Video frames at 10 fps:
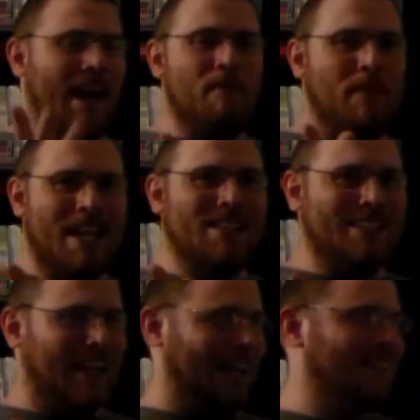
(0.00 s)
That makes
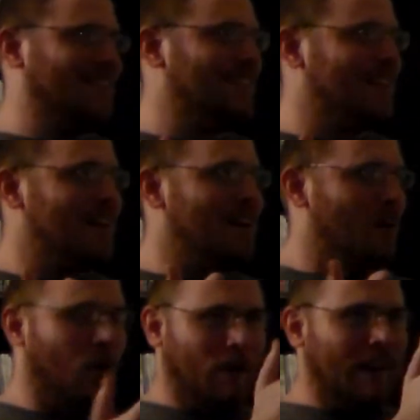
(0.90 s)
sense.
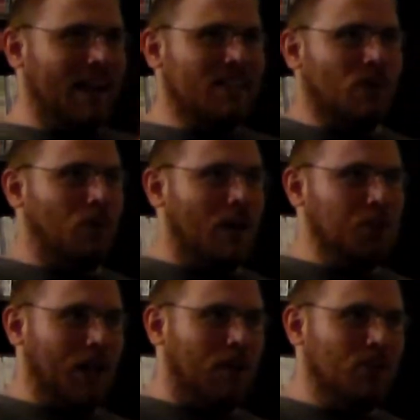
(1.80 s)
Or that's a
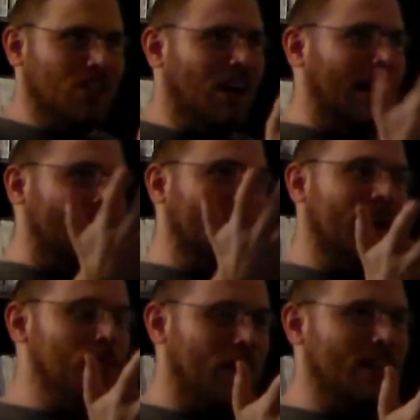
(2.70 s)
rush outside.
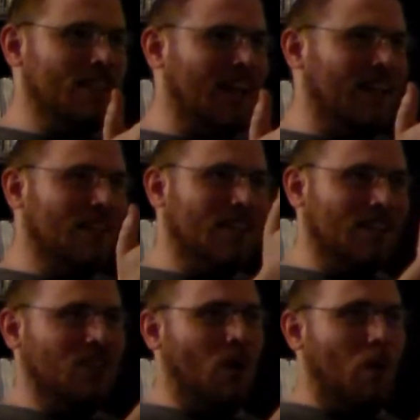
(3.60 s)
That makes sense.
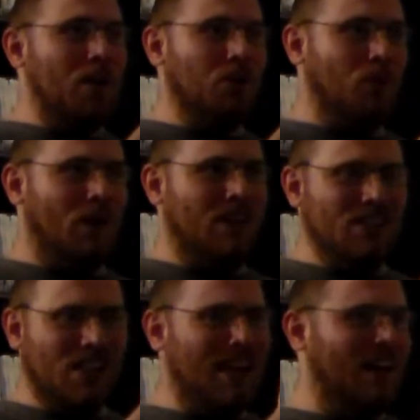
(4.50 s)
He's going toward the
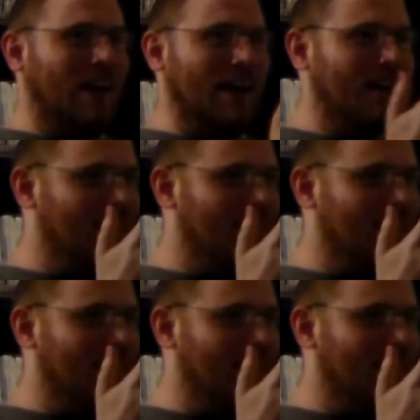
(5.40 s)
sideline.